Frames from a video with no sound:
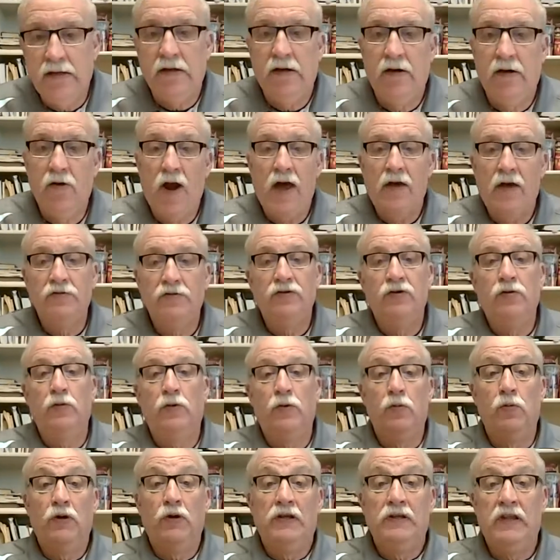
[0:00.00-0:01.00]
or how do we
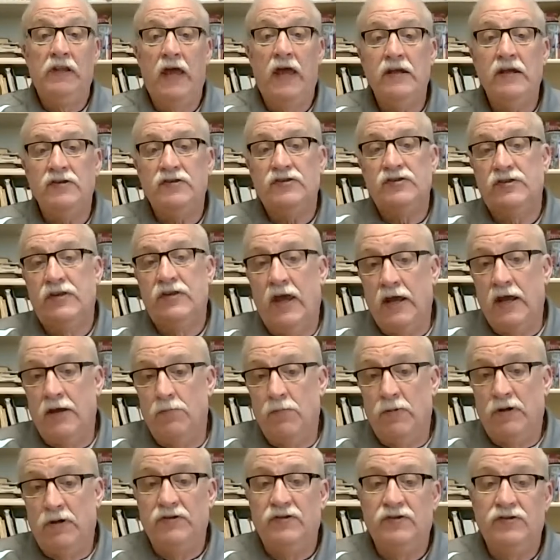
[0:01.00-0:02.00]
relate
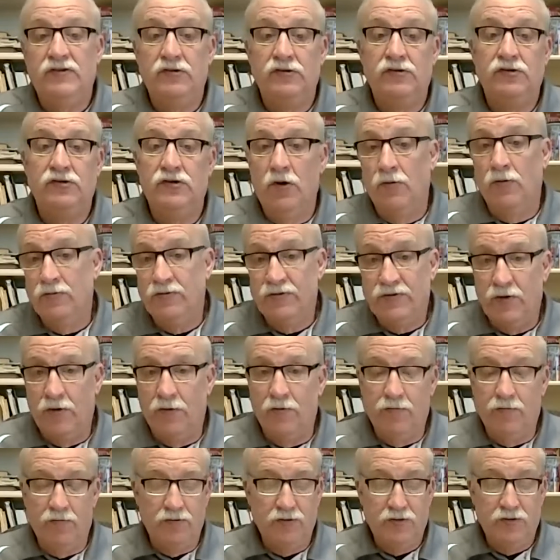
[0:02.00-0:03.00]
statements to show
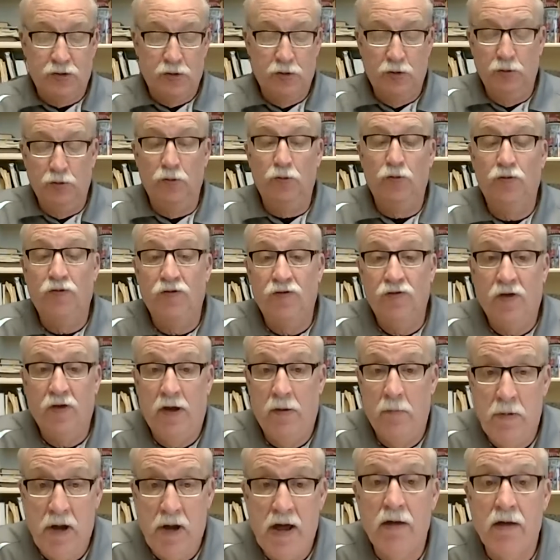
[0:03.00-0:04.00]
certain truths
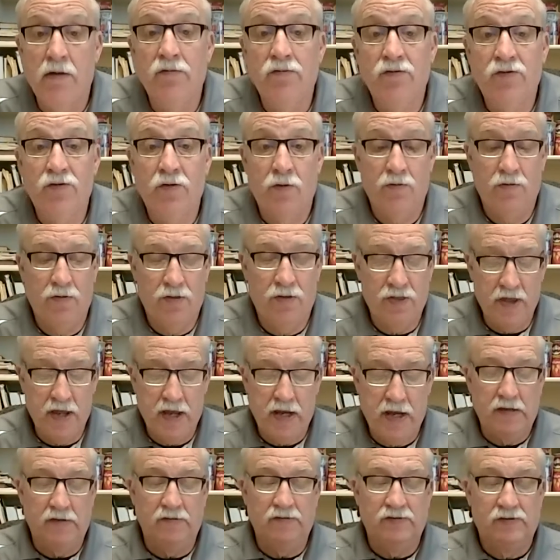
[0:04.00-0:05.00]
about certain
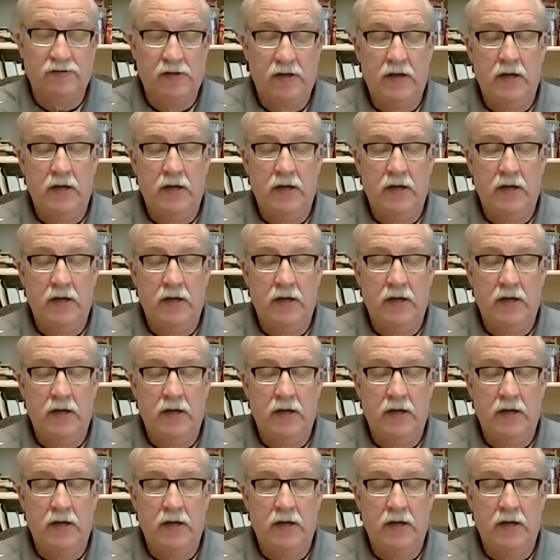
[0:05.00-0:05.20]
things?